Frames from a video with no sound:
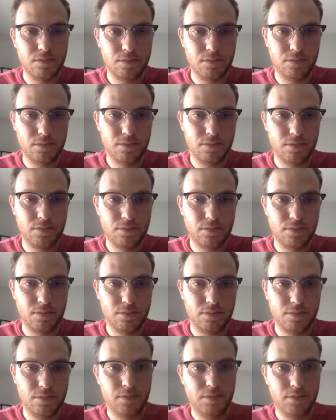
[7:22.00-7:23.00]

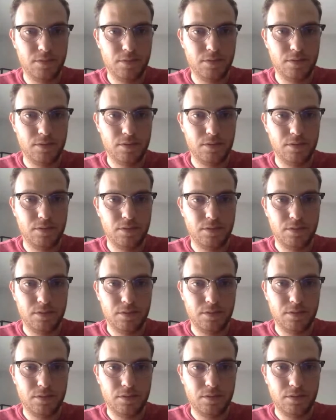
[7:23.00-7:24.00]

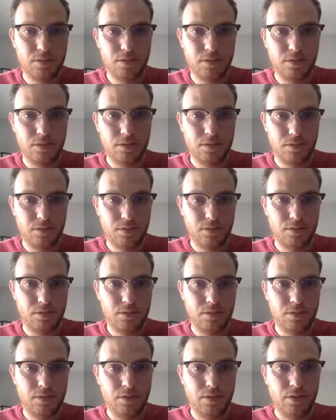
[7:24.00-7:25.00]

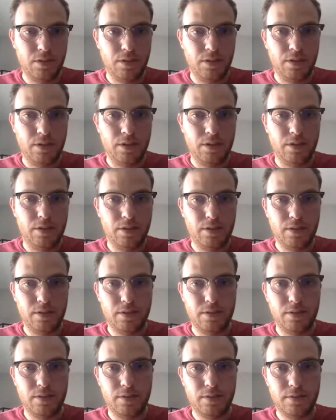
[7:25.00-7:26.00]

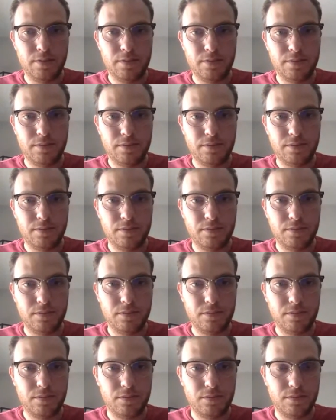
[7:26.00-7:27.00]

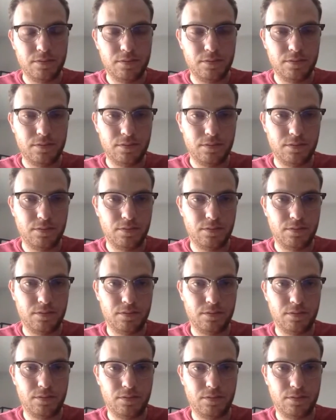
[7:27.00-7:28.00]

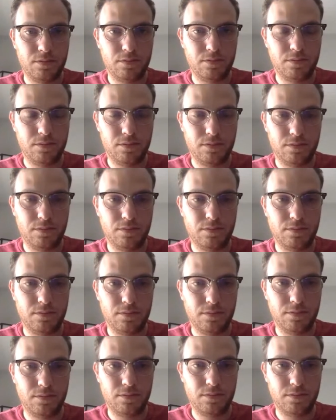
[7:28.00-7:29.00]

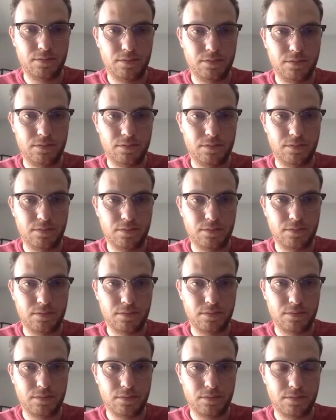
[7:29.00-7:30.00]
(not speaking)